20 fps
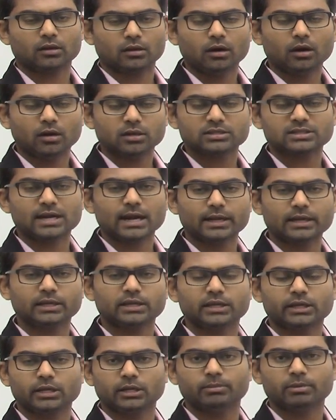or static
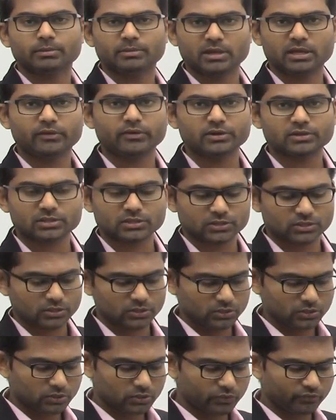equilibrium equations.
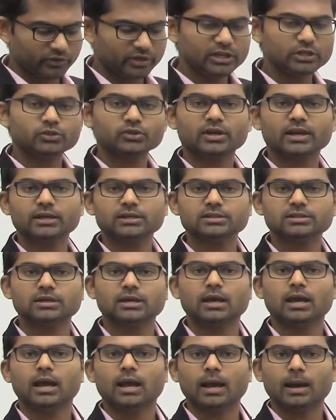So we need to get
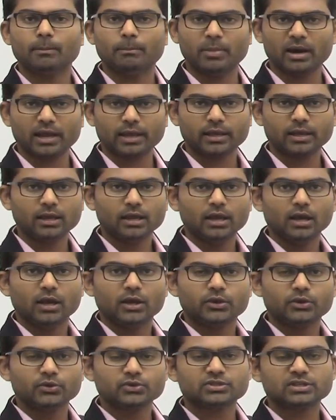by
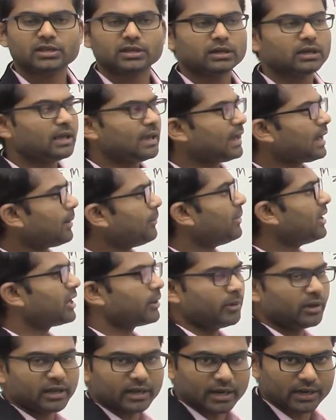using a
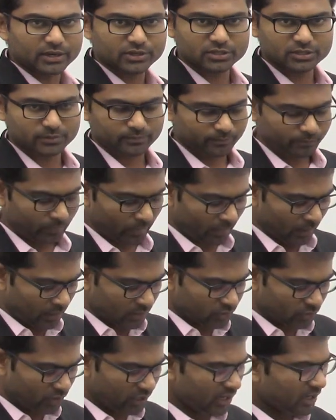compatibility condition.
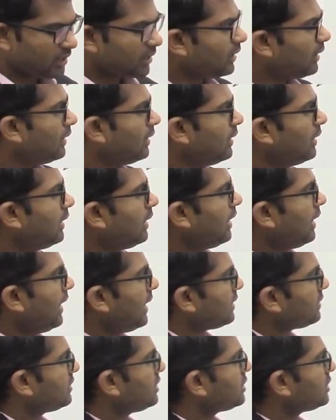So here at